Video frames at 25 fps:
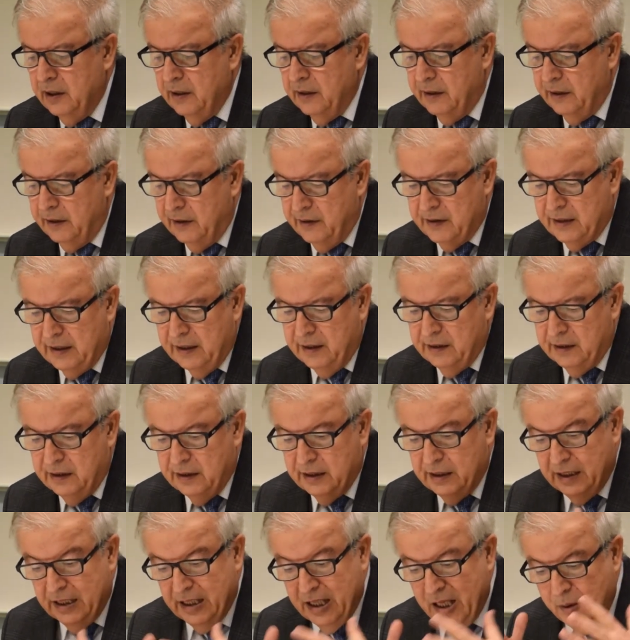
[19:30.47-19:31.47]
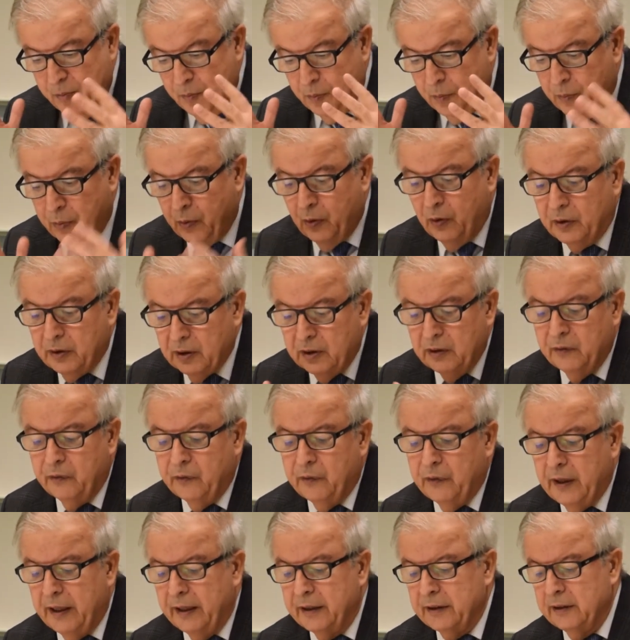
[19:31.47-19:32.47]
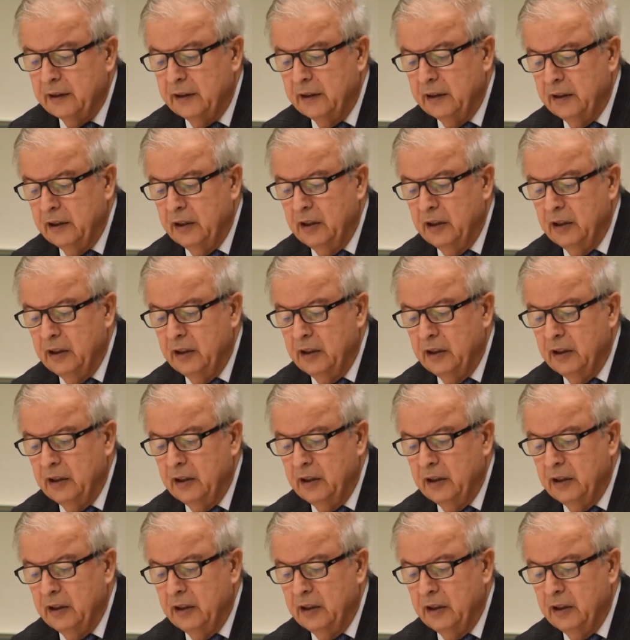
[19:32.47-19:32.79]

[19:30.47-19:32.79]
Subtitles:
is an important factor